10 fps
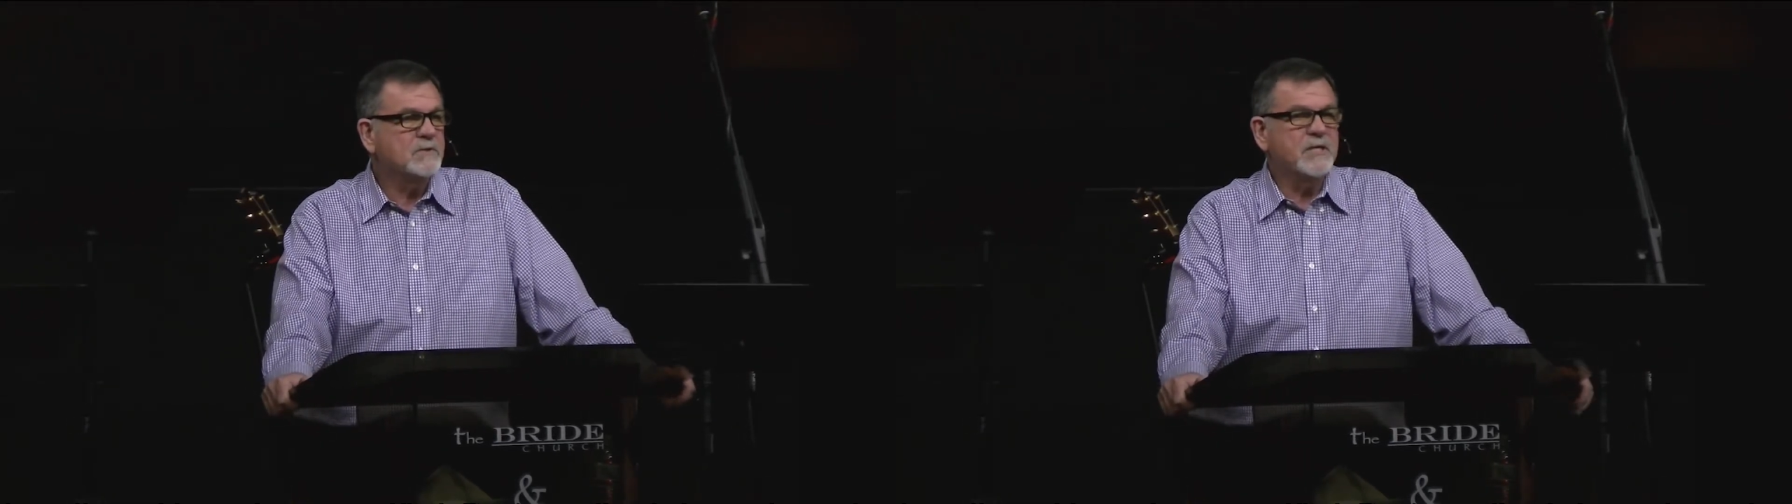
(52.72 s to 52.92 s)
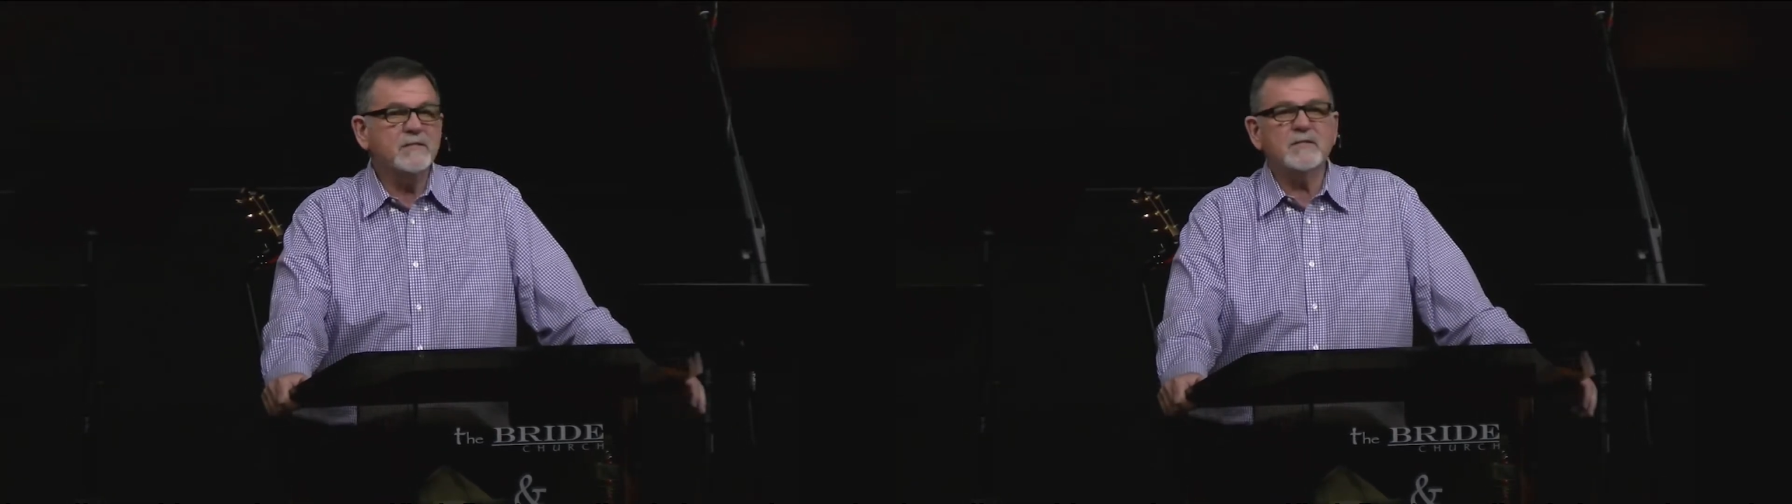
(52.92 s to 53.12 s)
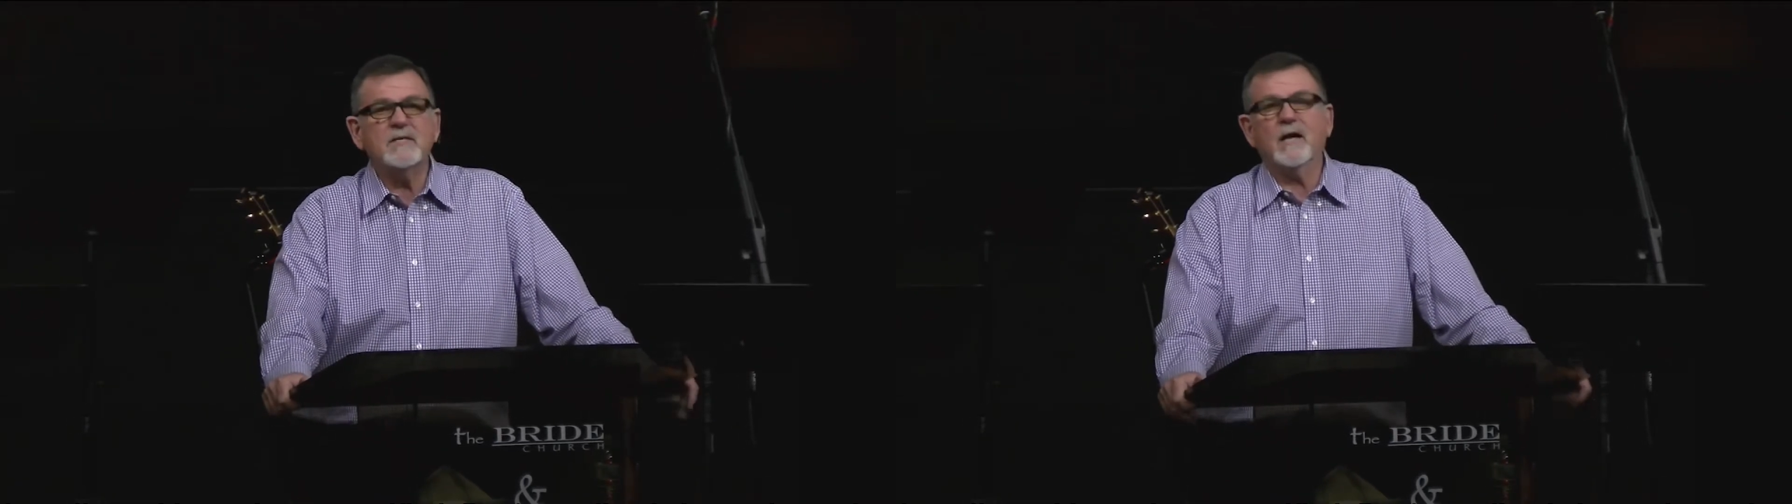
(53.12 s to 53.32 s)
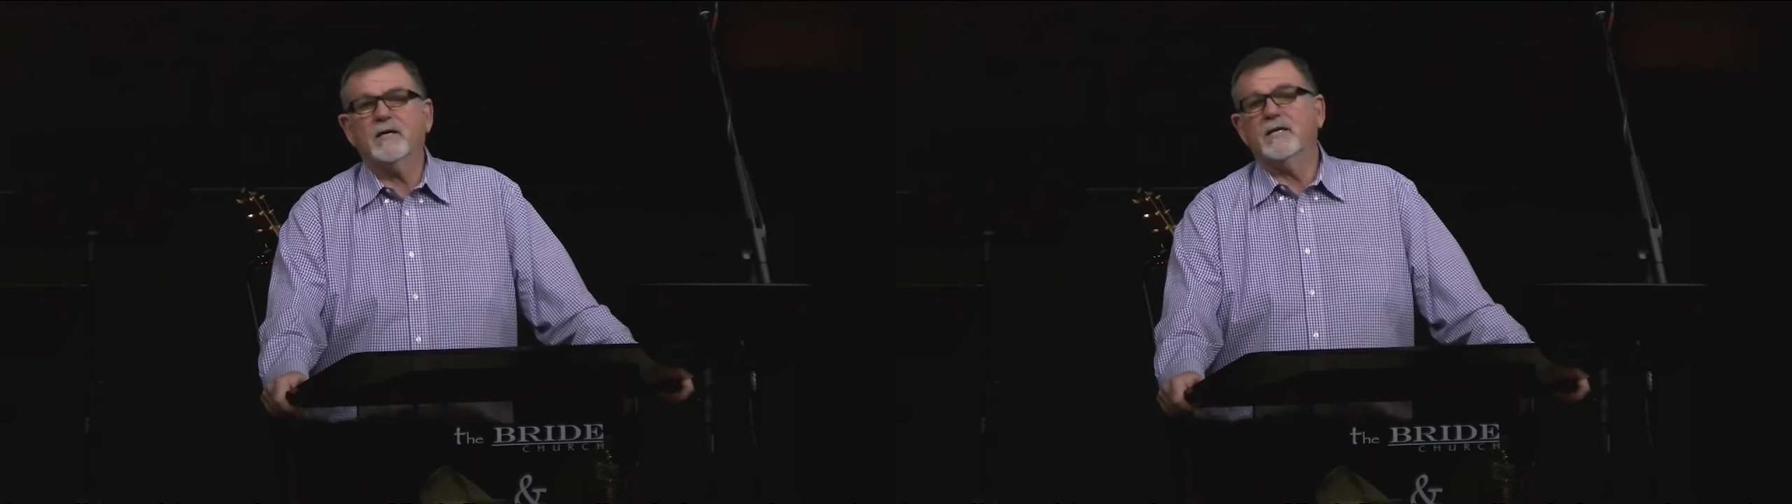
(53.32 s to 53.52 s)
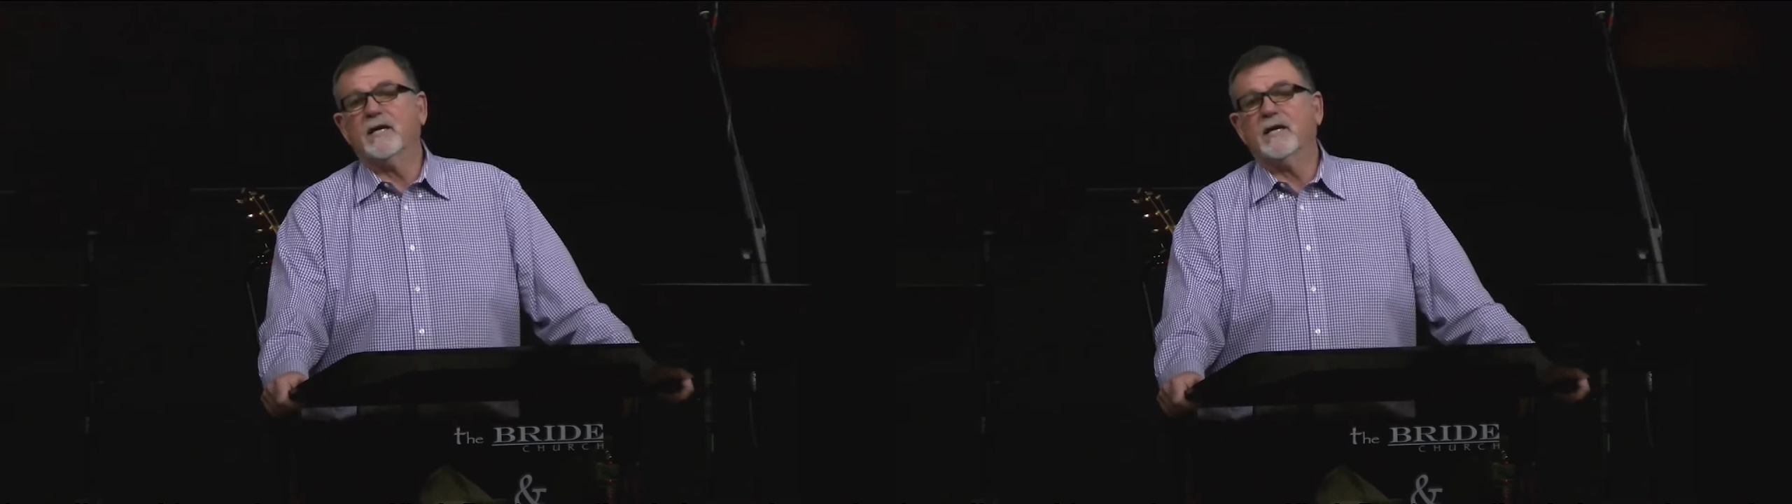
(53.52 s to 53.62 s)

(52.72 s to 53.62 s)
So Jesus is not going to